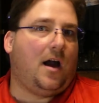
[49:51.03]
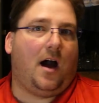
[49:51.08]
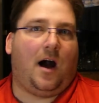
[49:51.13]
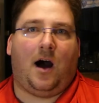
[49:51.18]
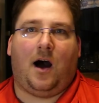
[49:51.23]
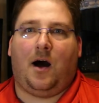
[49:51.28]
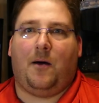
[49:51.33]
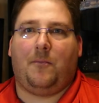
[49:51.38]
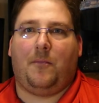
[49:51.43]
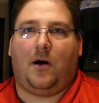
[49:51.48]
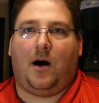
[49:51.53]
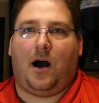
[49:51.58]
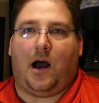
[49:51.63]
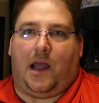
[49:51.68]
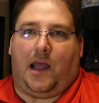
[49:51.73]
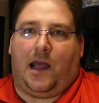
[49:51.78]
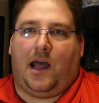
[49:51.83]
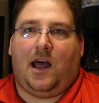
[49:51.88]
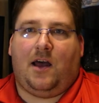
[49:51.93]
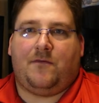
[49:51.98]
Um,
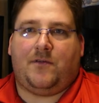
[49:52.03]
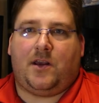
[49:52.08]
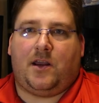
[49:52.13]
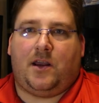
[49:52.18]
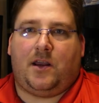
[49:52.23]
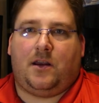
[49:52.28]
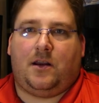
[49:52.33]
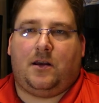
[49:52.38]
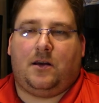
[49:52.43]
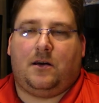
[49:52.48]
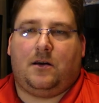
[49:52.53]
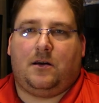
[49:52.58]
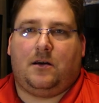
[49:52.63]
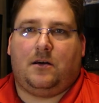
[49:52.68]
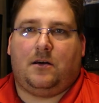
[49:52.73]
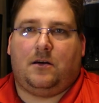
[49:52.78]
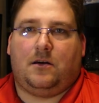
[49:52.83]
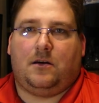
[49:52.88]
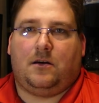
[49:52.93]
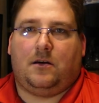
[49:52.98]
I have a
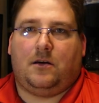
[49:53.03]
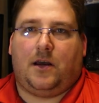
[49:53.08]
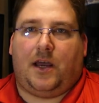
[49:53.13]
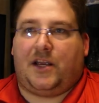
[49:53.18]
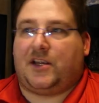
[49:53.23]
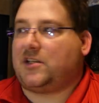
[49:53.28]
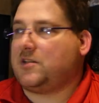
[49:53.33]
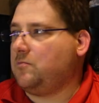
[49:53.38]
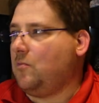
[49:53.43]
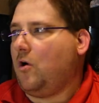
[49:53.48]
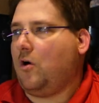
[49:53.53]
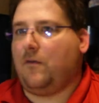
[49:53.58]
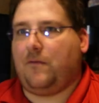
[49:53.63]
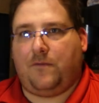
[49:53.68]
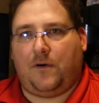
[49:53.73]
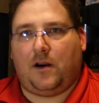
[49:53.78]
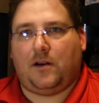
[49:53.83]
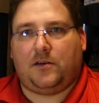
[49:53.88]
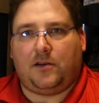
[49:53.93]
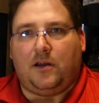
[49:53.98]
a small
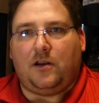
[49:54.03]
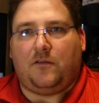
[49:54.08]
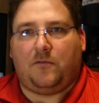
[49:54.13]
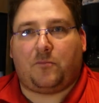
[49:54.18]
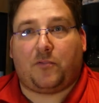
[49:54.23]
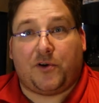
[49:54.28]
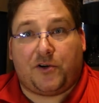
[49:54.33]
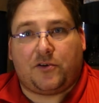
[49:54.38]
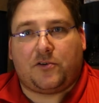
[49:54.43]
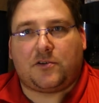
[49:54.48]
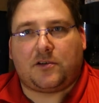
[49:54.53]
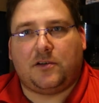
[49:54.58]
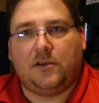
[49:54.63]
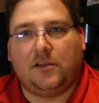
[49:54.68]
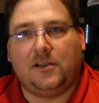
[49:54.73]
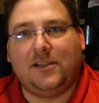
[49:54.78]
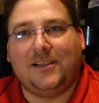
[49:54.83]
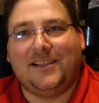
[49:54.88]
fuck ton of printers.